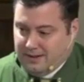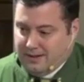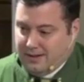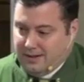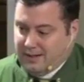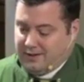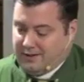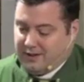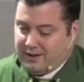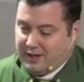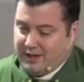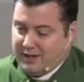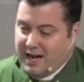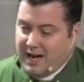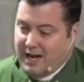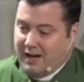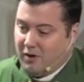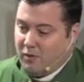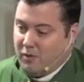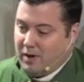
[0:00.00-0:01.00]
It's a
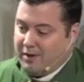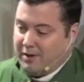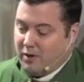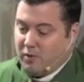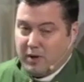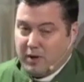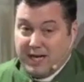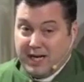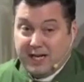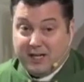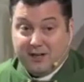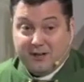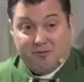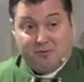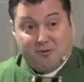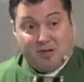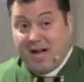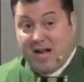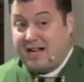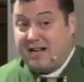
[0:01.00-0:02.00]
denial whether we
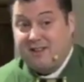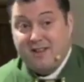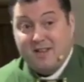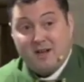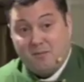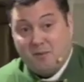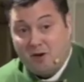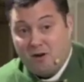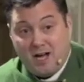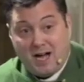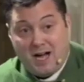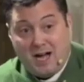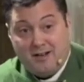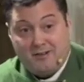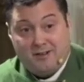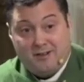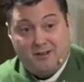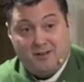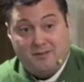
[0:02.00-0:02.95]
like them or not,